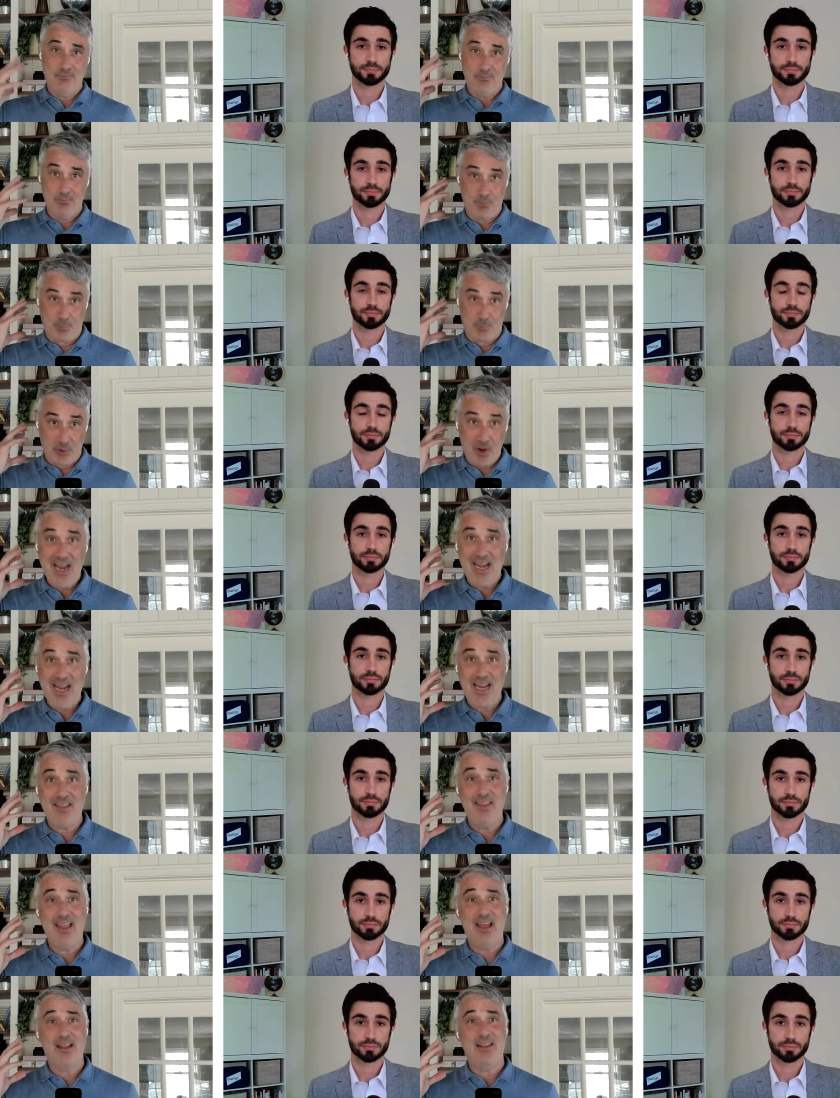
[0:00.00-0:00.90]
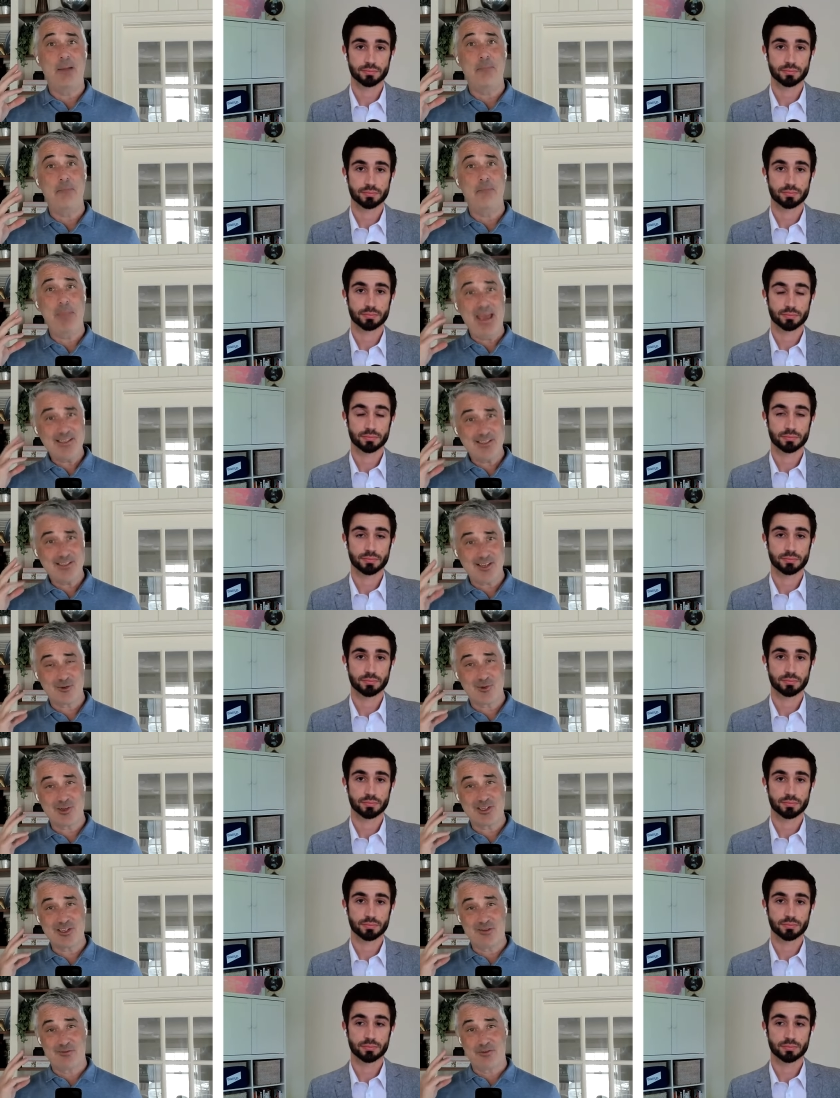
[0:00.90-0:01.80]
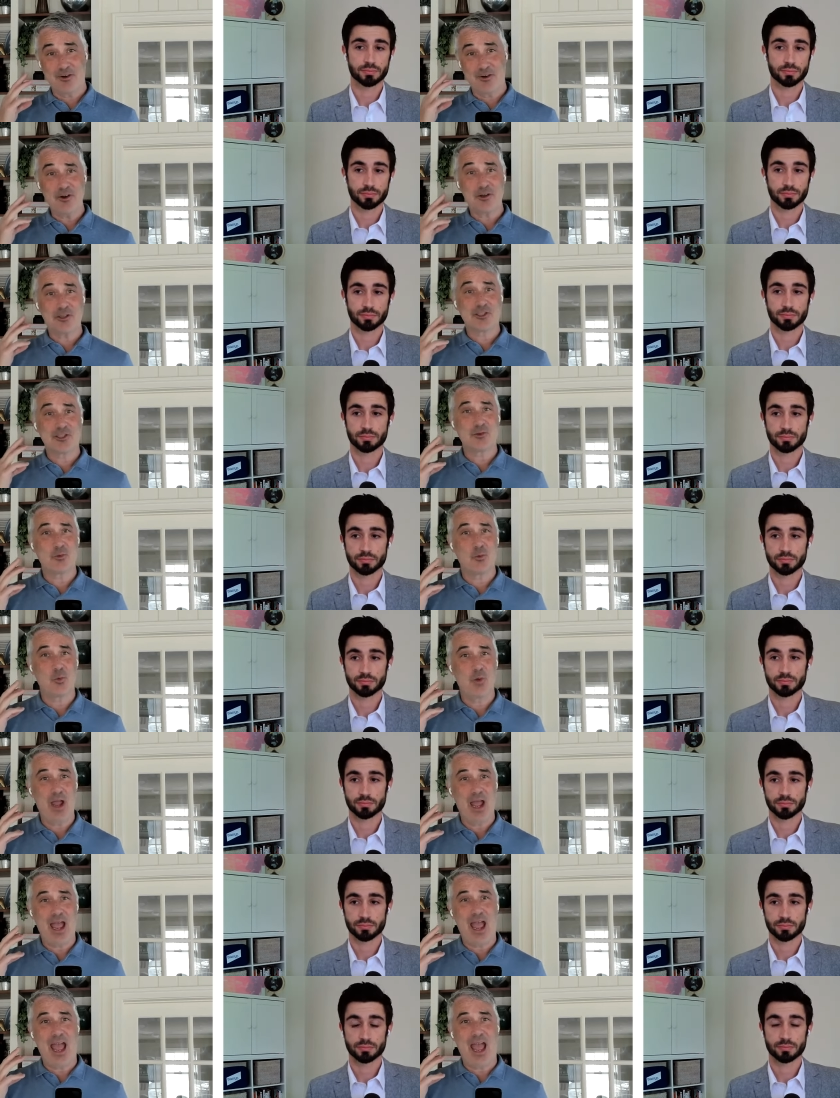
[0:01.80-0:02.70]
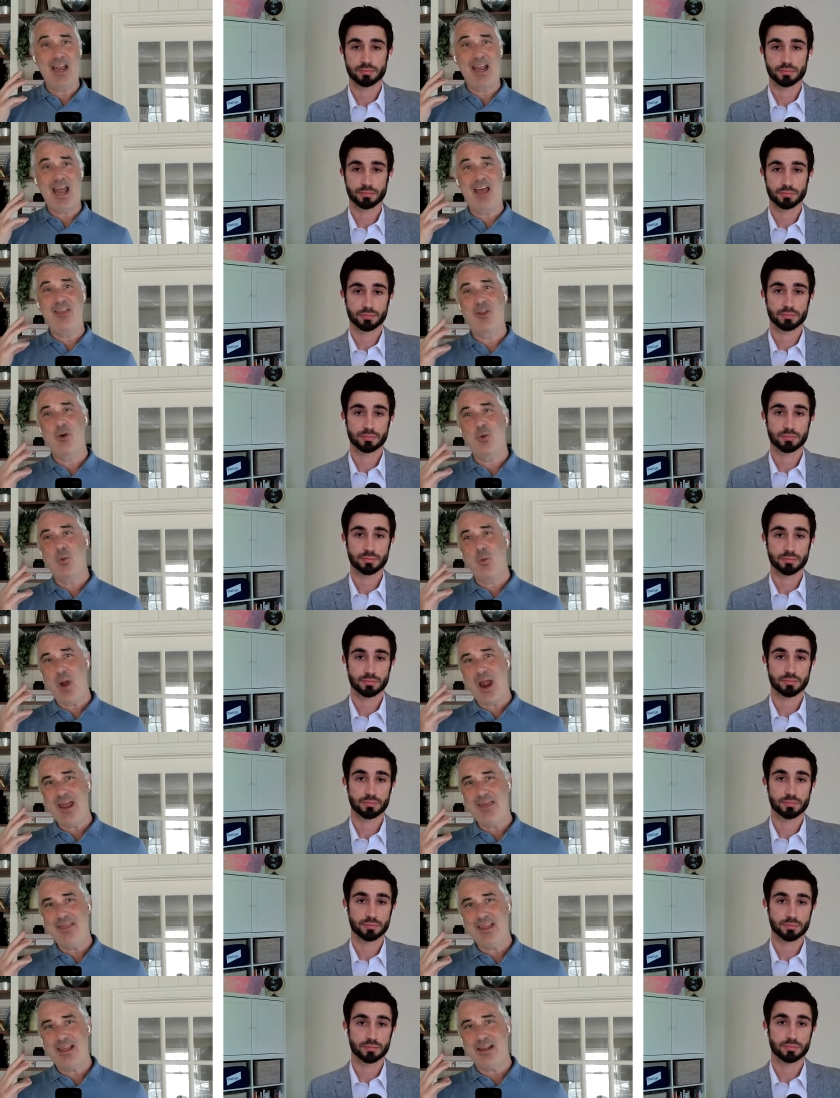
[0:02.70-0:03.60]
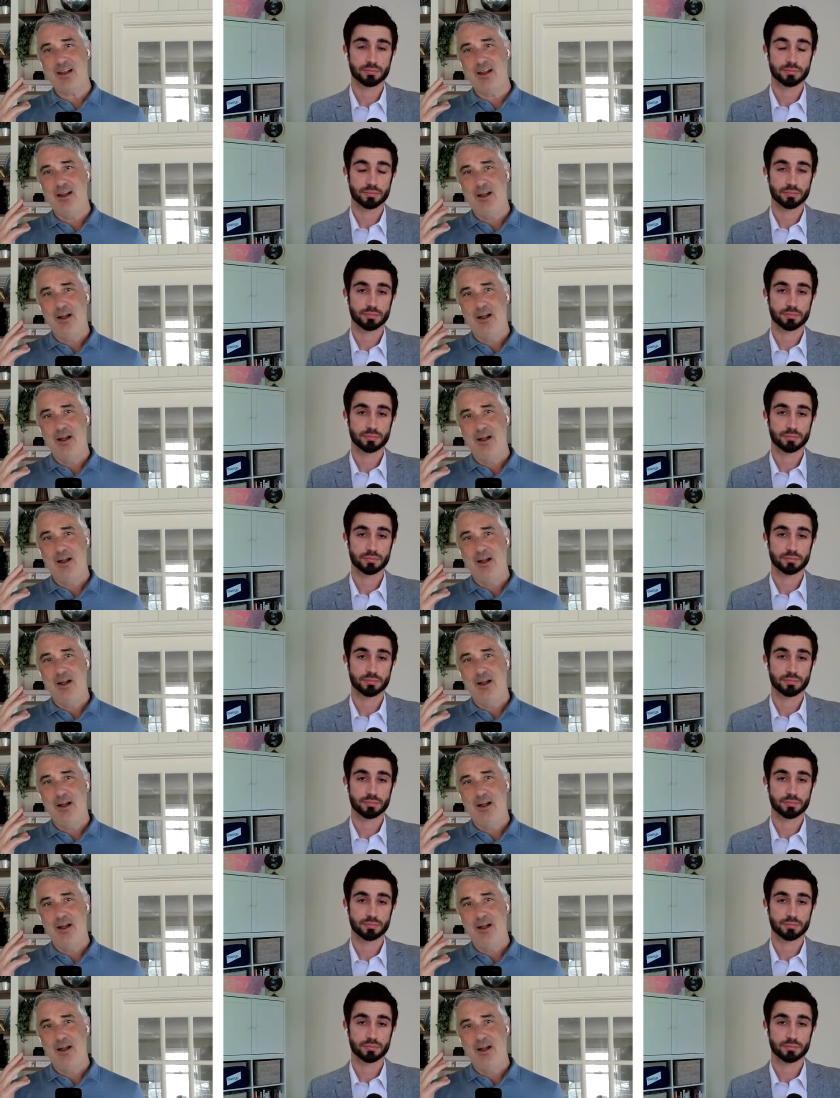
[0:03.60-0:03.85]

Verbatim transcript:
Speaker 1: brain that that makes us risk averse and and the way that